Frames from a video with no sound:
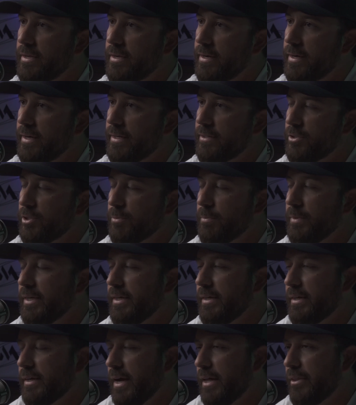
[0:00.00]
And to
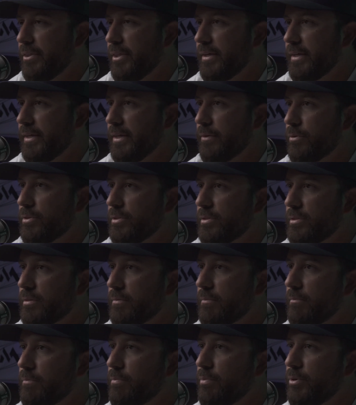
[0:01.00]
me, I think it was
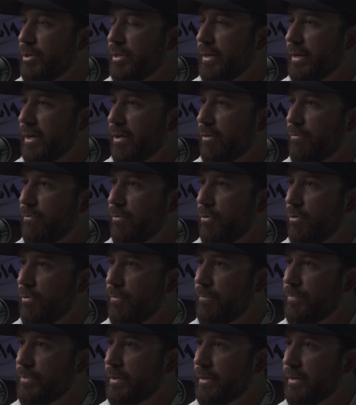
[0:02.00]
pretty helpful
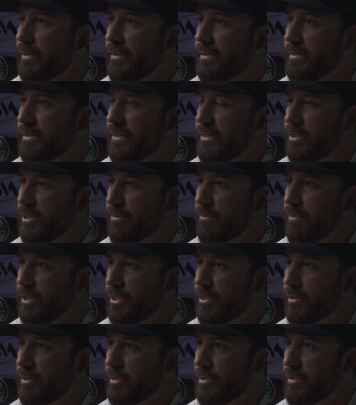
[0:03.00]
in the season,
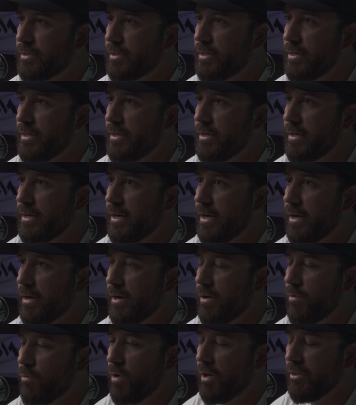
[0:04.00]
because
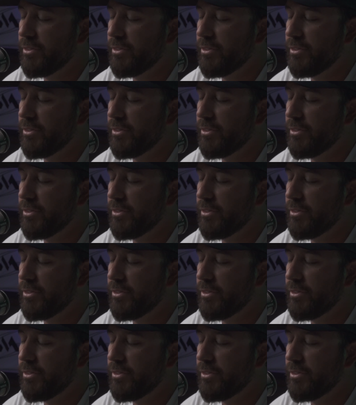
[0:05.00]
one